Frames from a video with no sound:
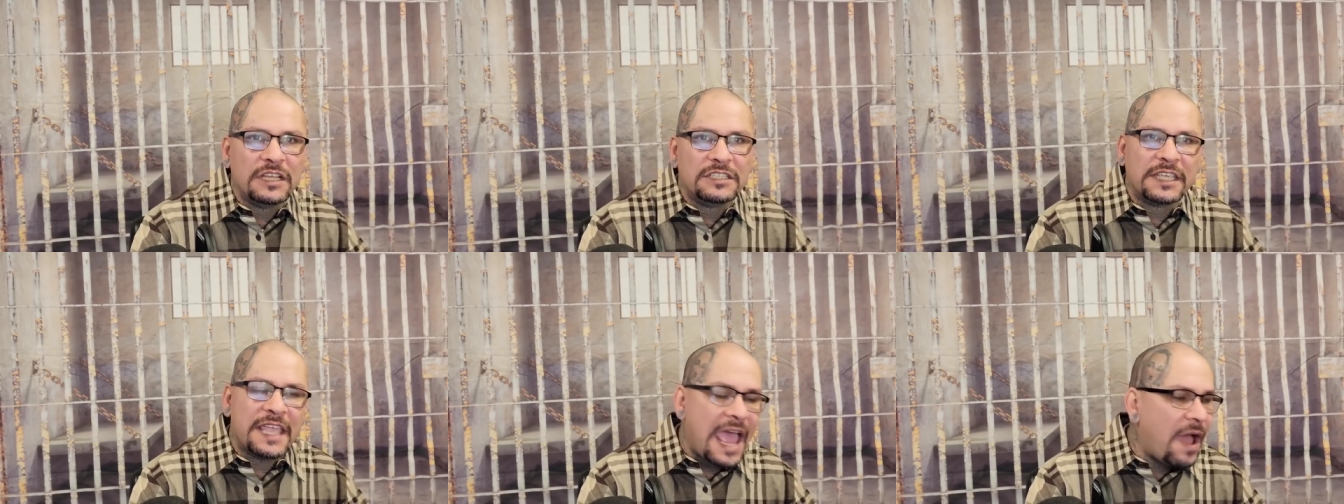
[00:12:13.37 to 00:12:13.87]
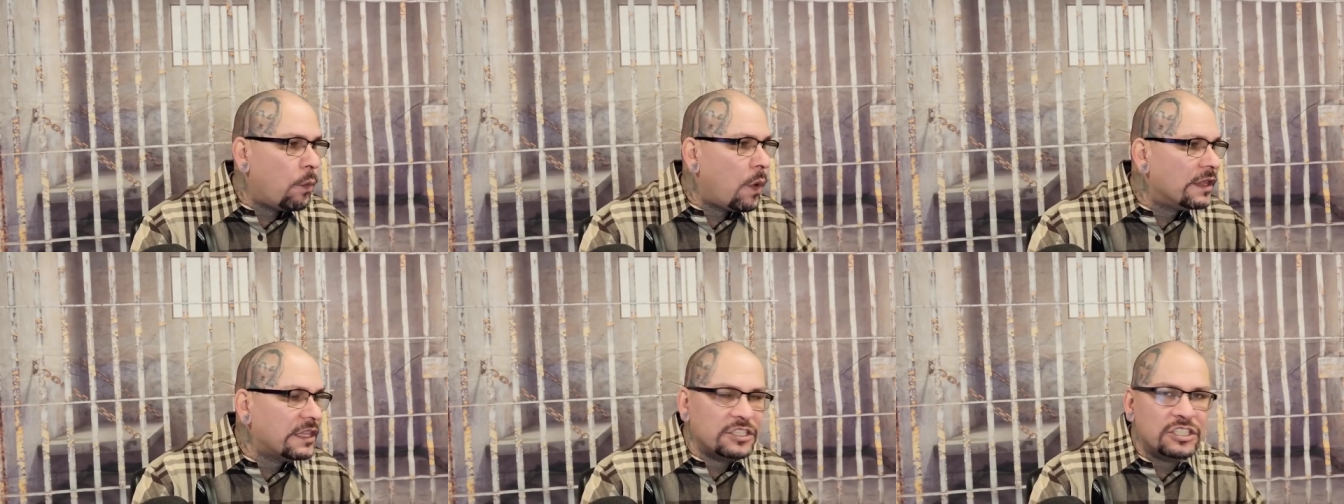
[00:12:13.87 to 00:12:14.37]
is a cat
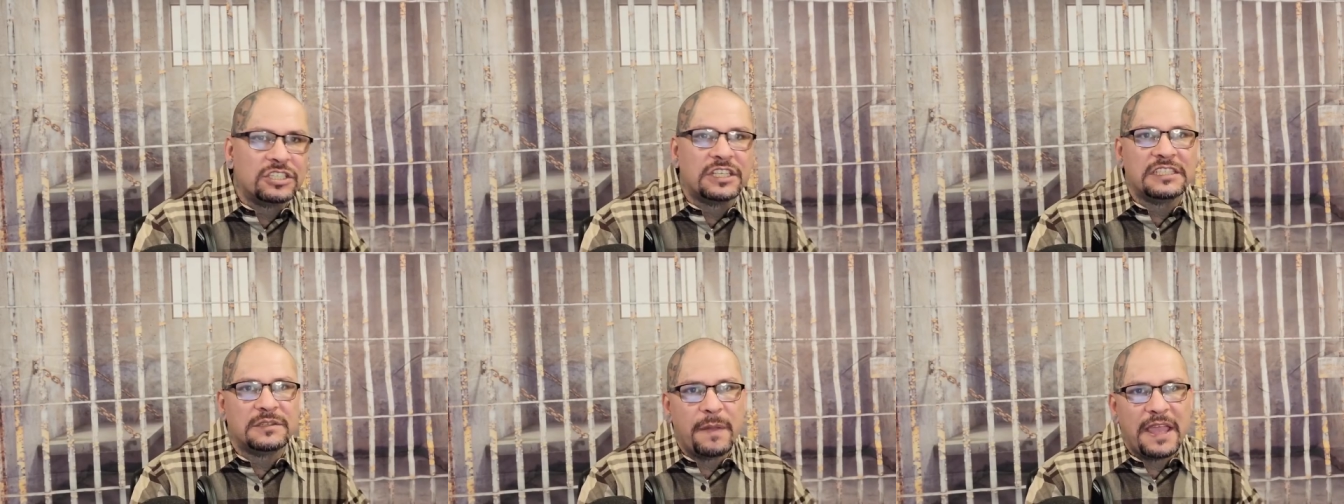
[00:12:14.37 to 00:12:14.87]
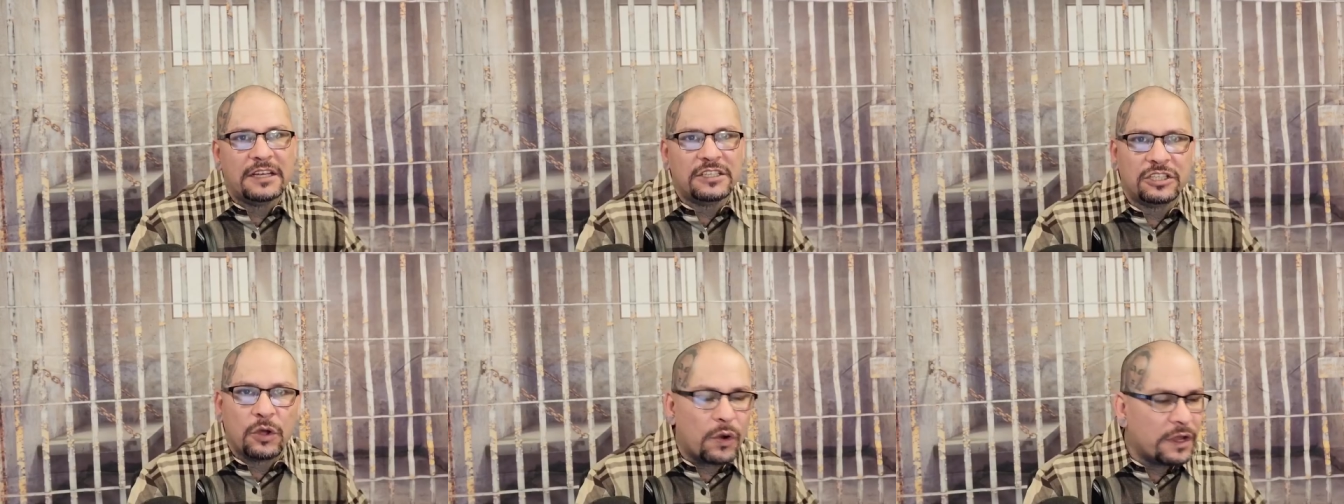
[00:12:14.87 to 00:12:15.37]
one that just gets made
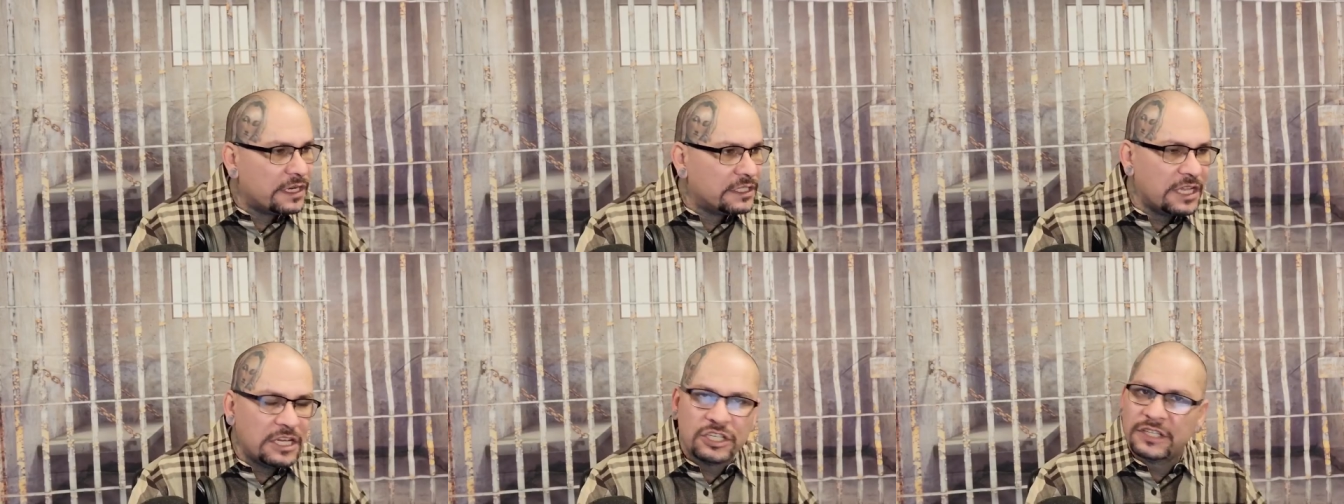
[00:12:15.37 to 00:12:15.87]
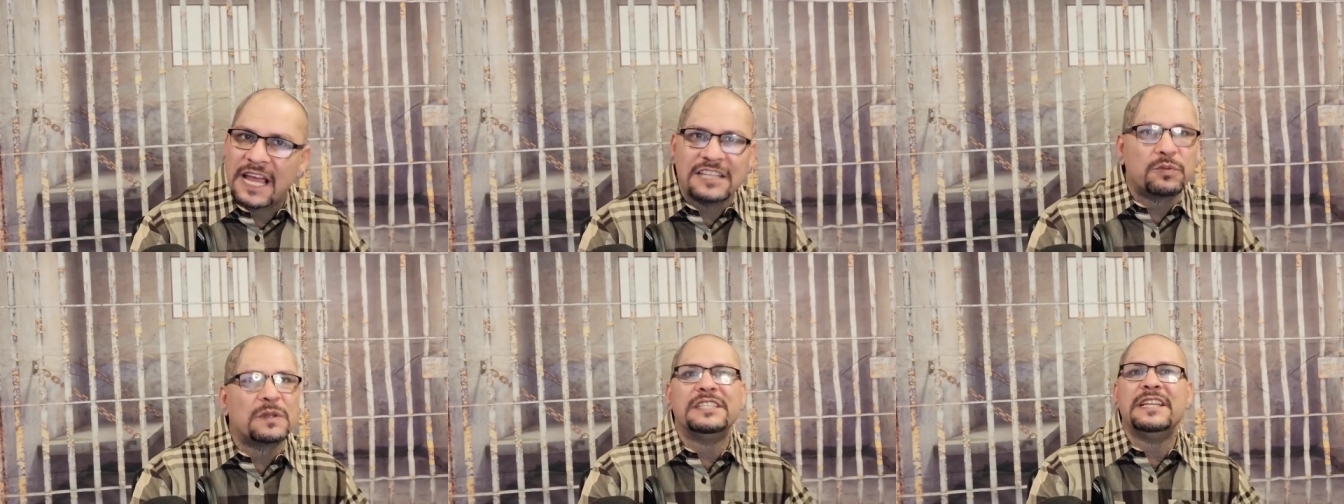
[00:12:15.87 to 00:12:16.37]
into the organization.
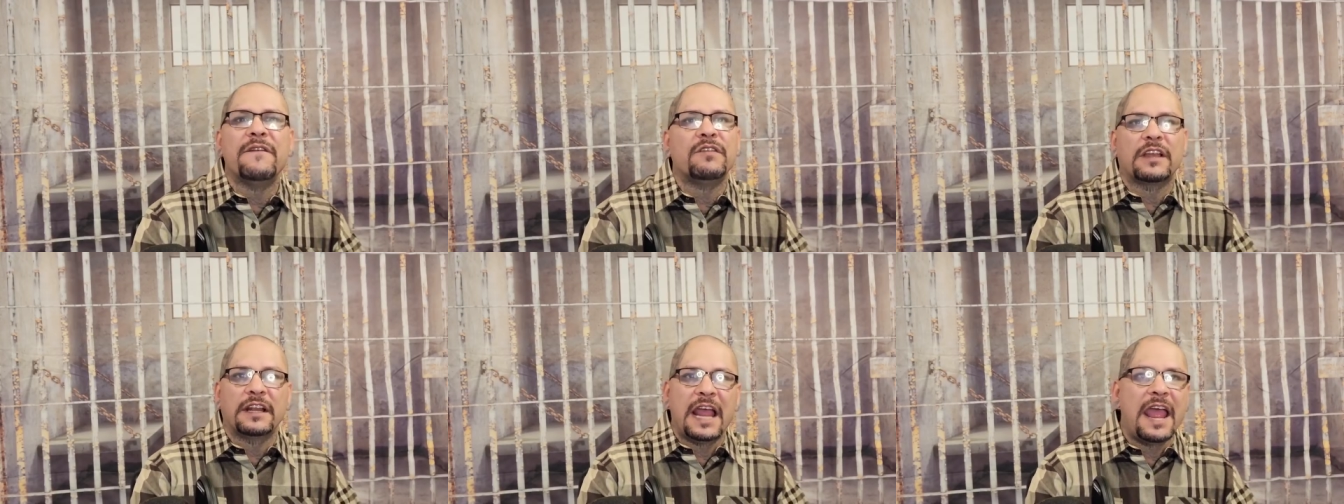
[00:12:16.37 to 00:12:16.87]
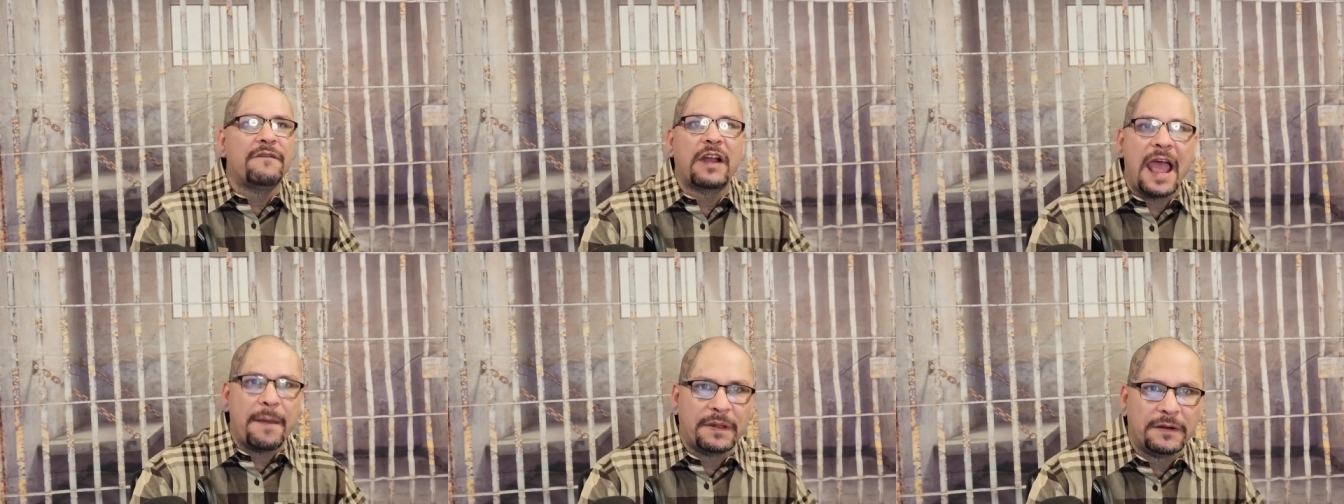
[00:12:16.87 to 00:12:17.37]
That's what's never going to ever
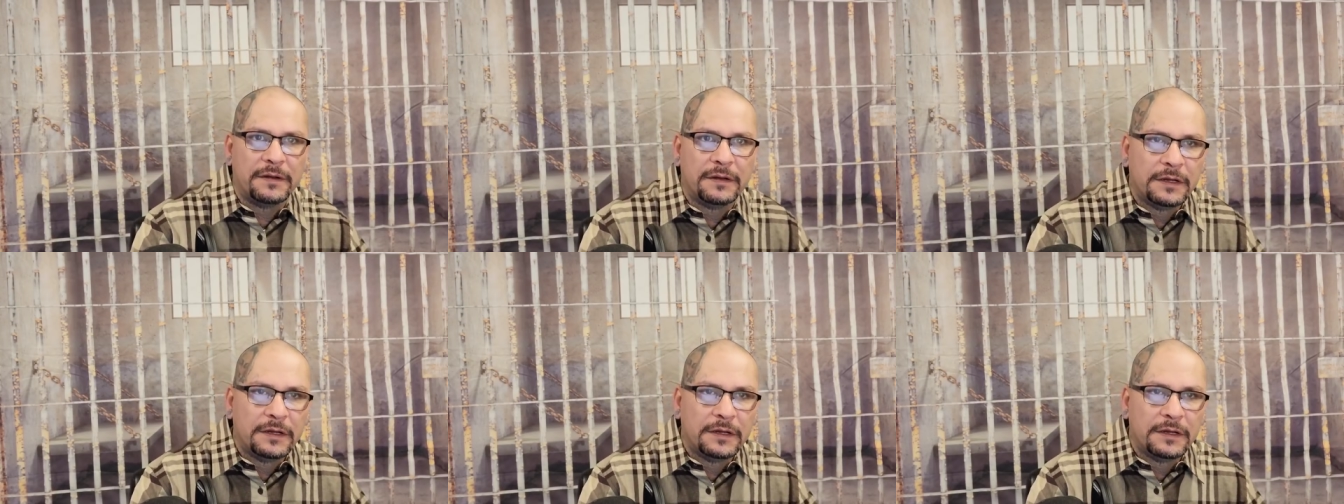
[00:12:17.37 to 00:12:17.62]
happen.